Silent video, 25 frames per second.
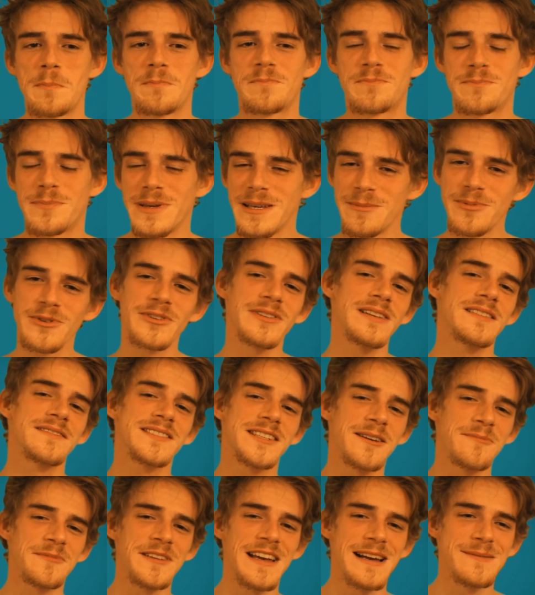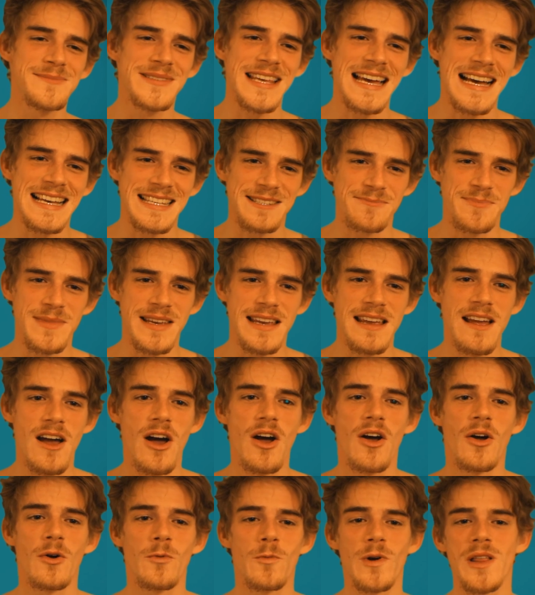People have sometimes asked me
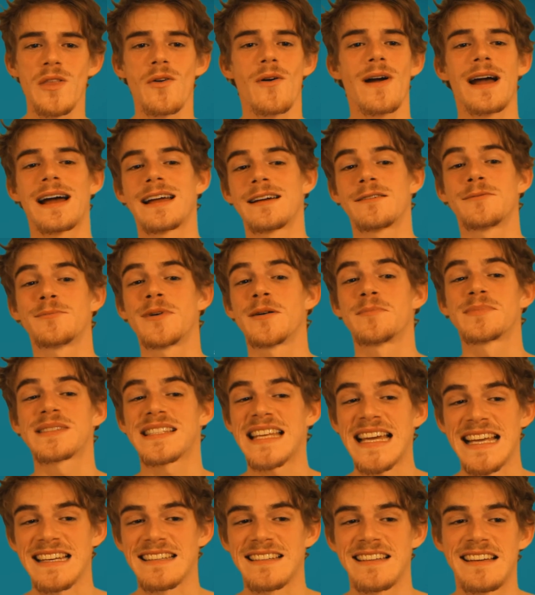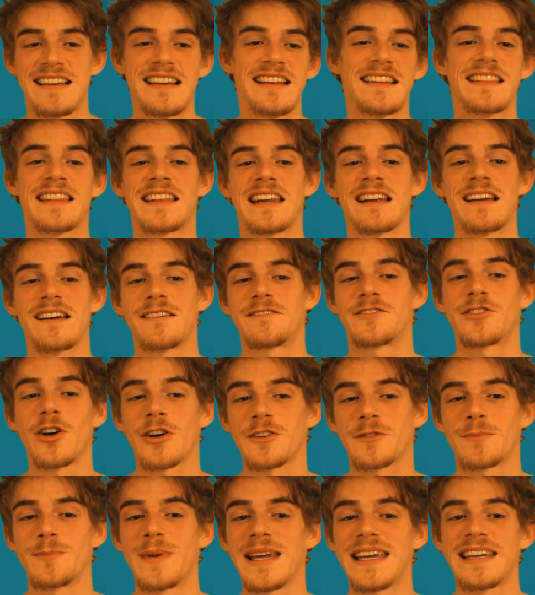whether I am upset that I have
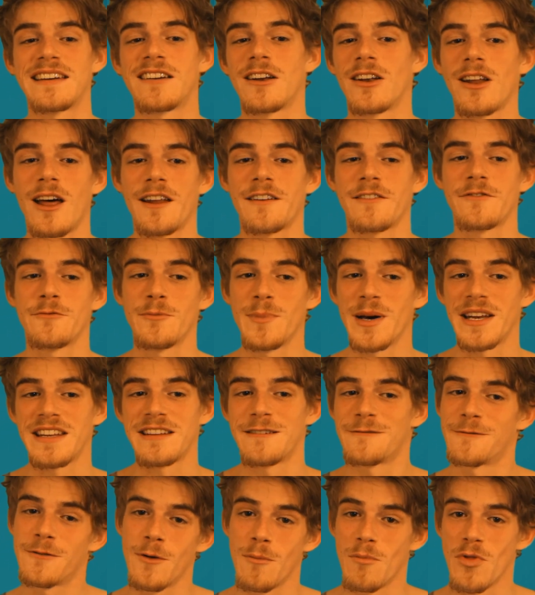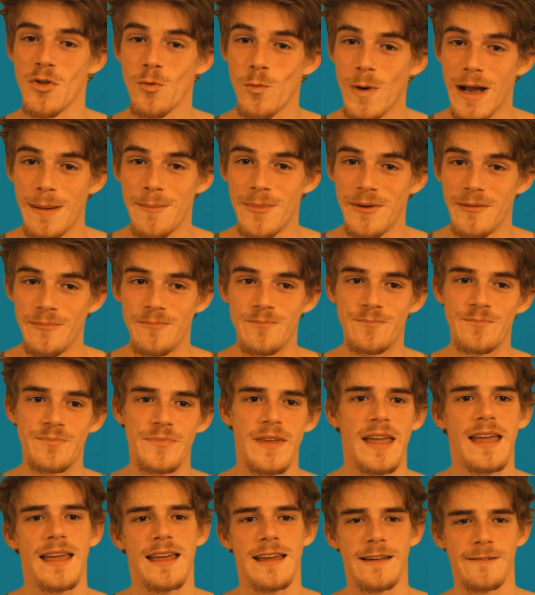not made a lot of money from the web.
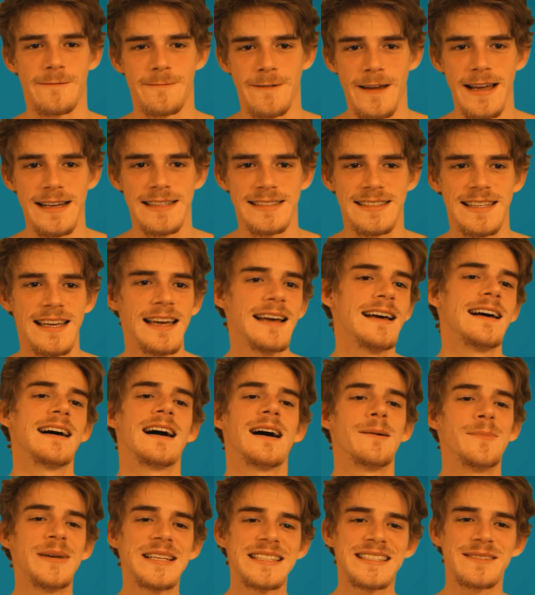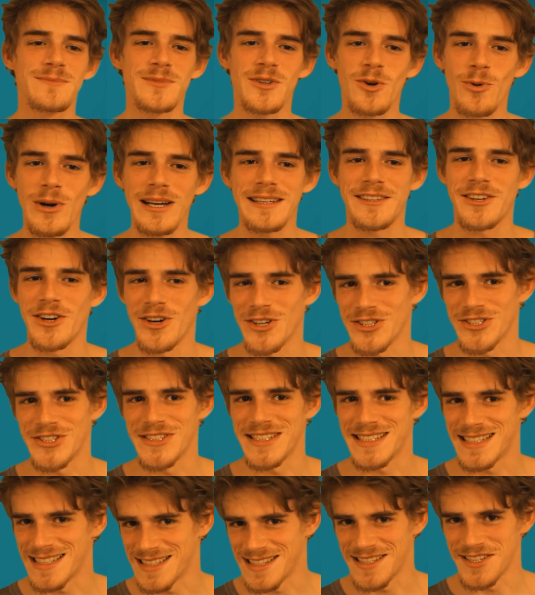In fact, I made some quite
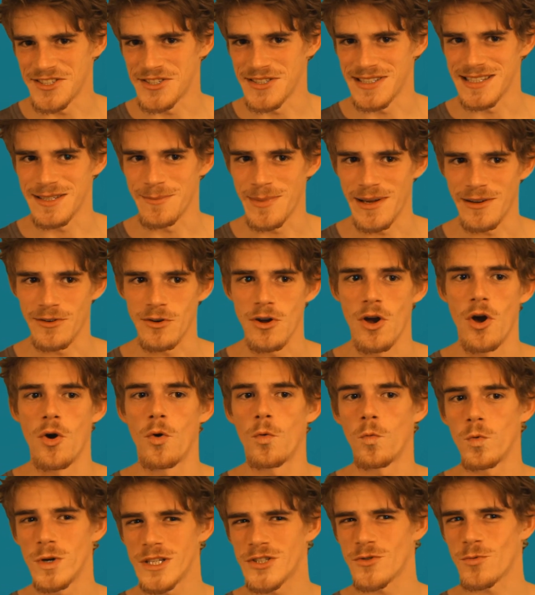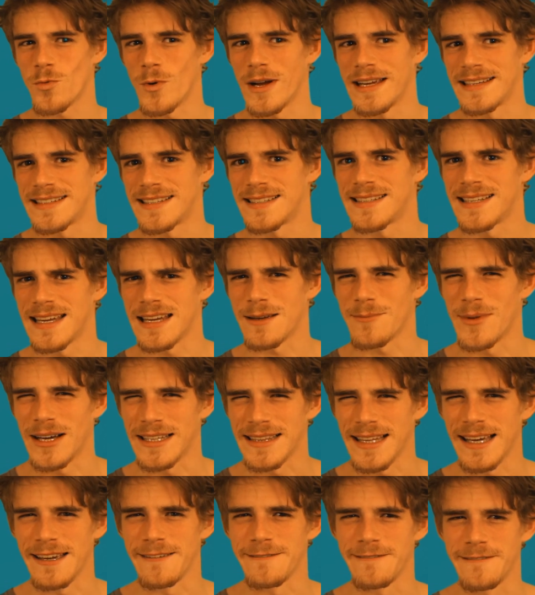conscious decisions about which way to take my
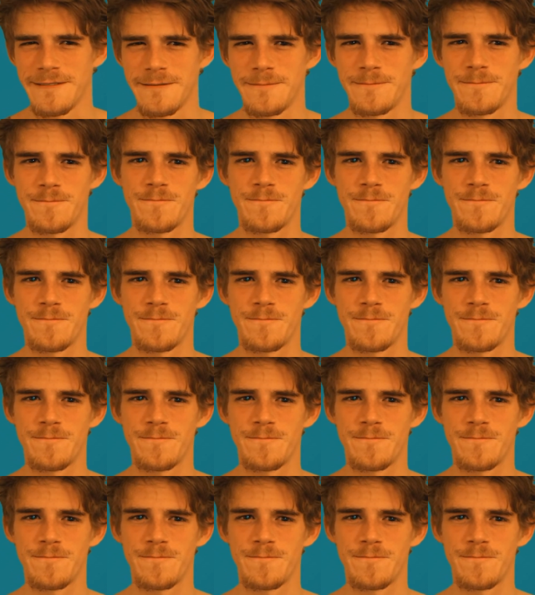life.